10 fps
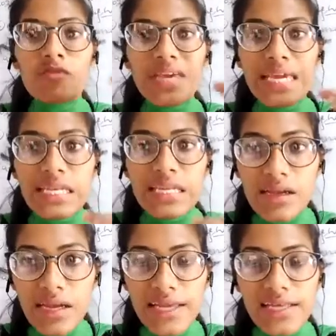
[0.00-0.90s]
we
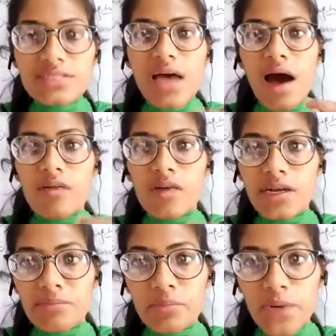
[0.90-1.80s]
increase our
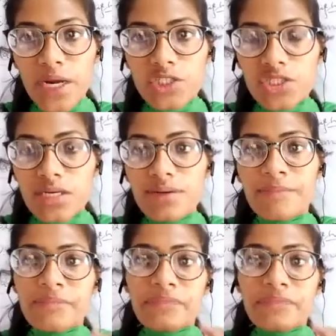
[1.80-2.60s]
temperature,